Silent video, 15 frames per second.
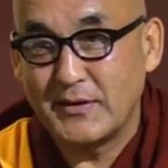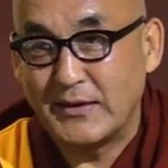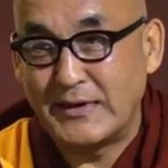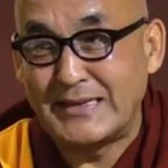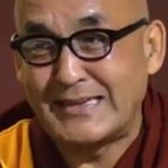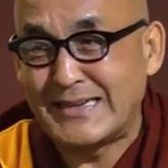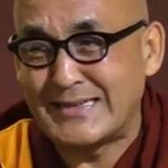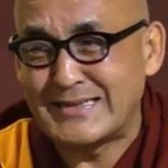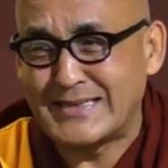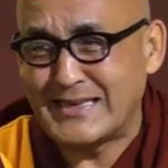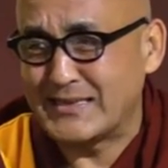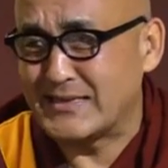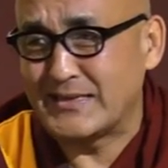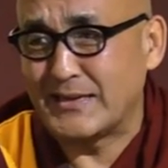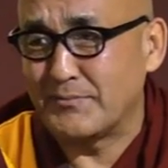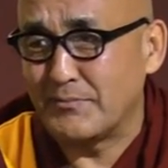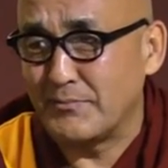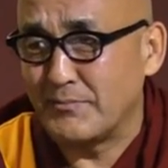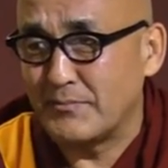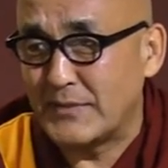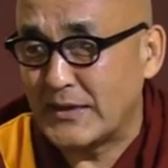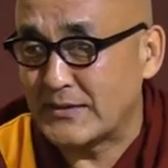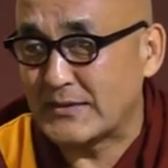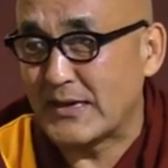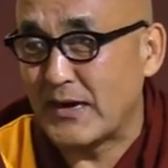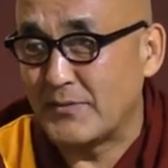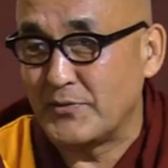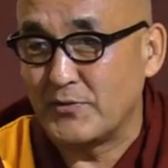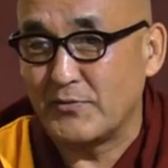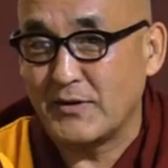Indian system that
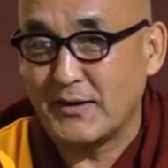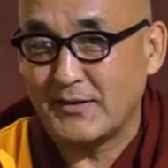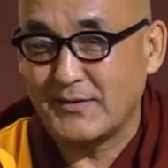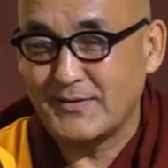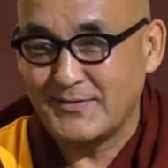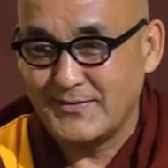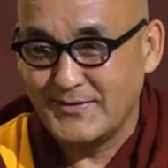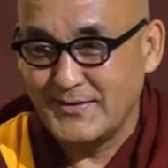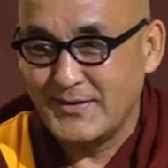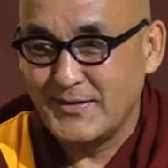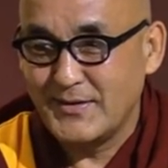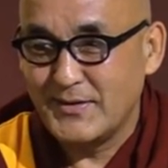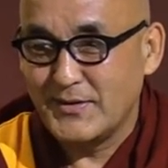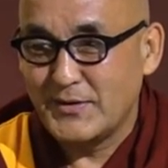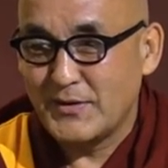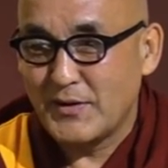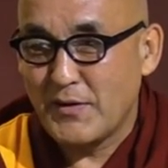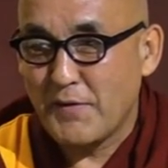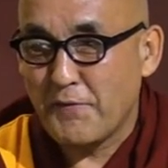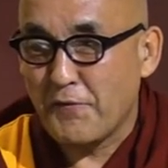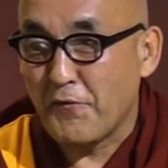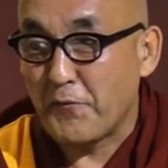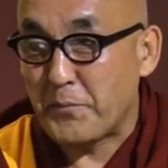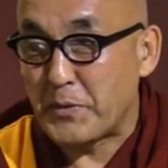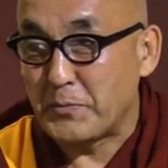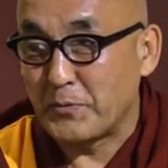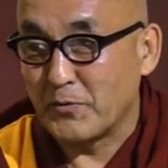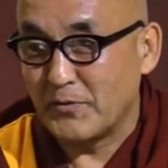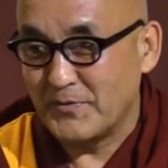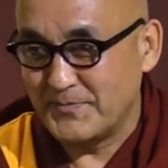time, you know, like four
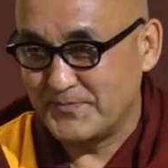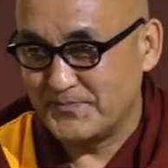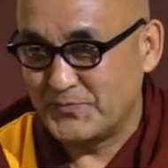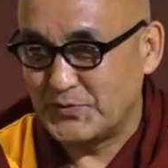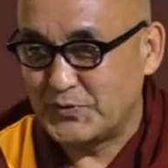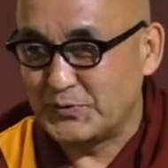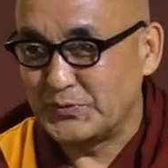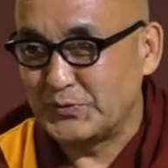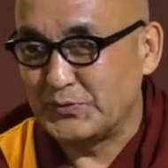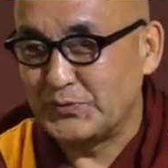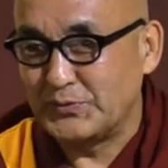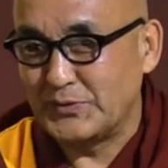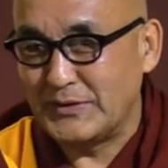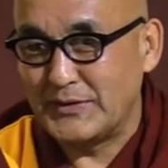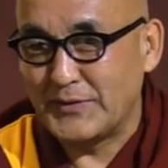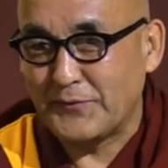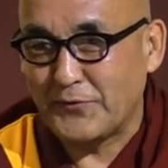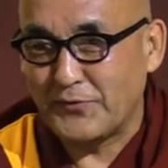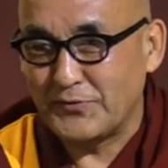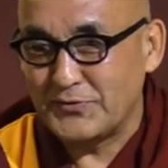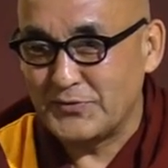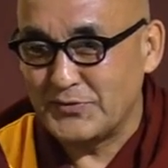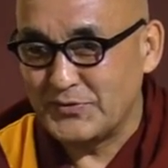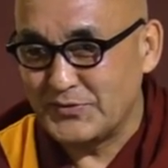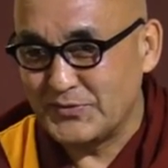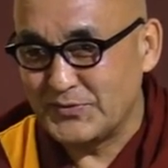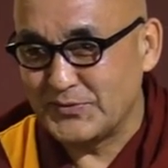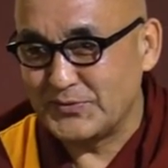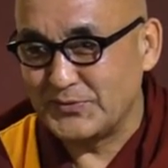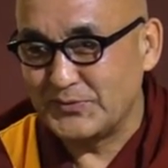people, two in the front,
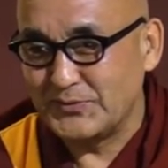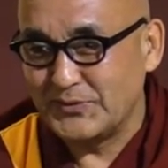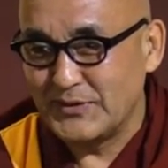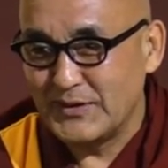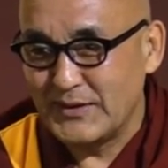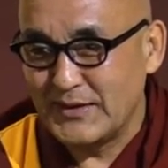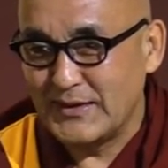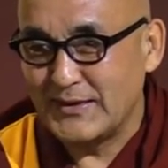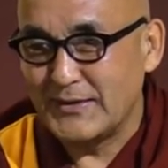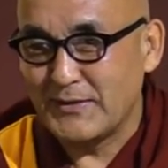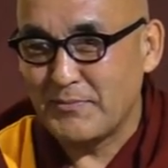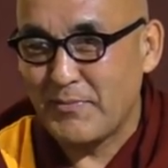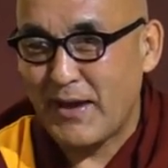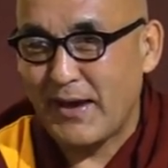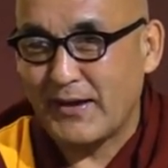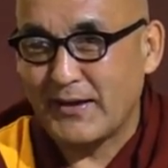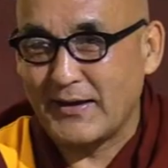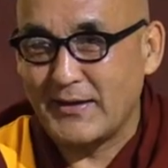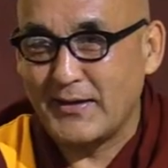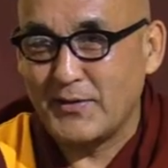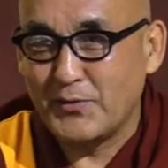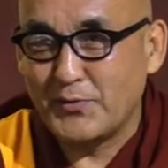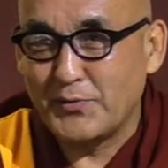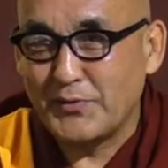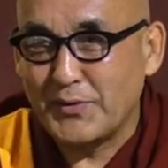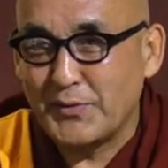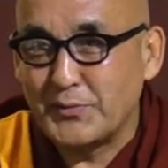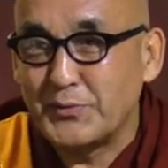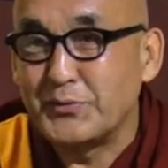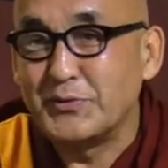two in the back and on
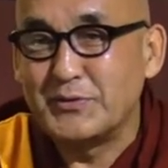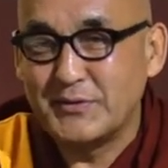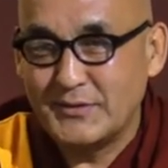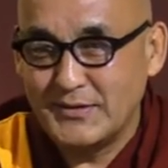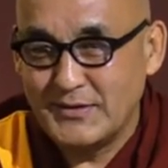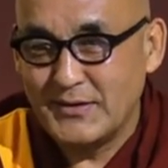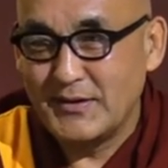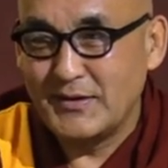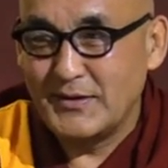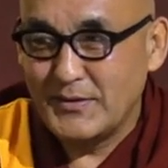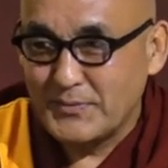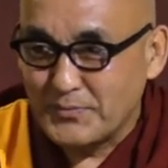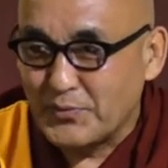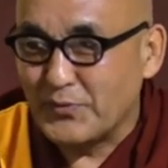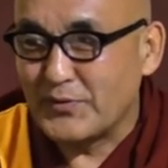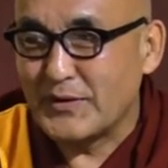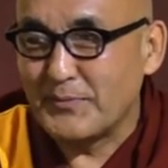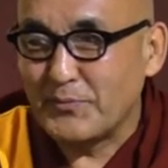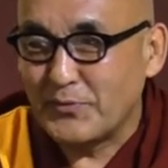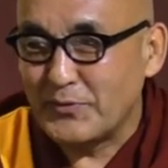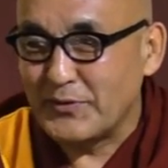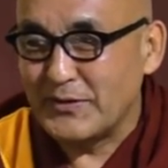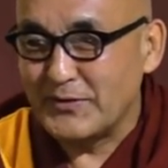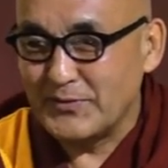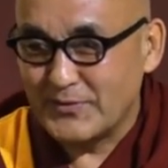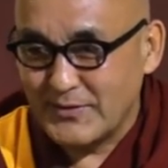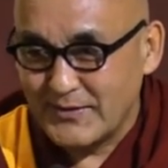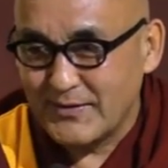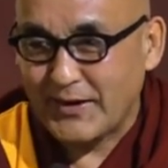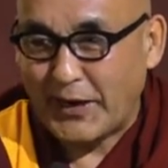the wood, put the body, you know,
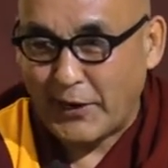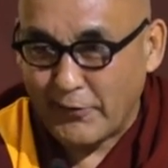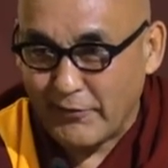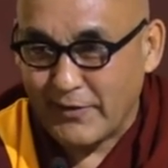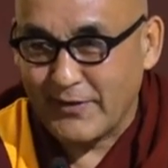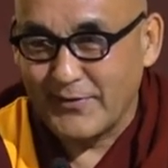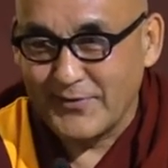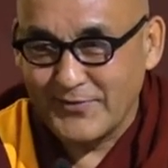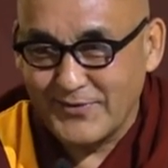and carrying.